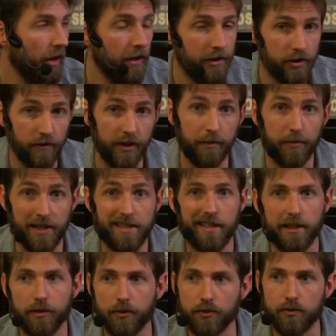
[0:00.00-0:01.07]
So they
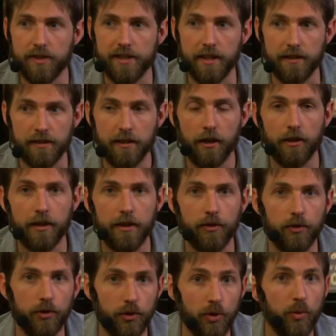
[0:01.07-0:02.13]
basically don't reset. Only
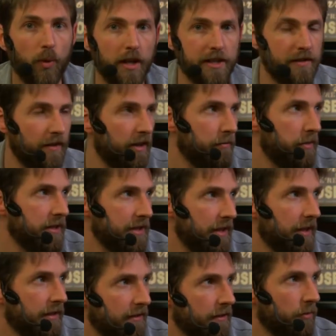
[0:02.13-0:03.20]
the new ones that have been
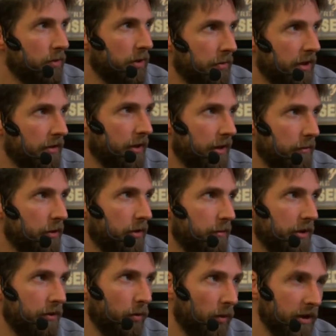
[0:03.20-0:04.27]
selected will be available,
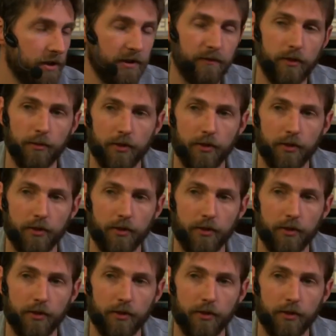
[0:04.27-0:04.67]
but the ones from the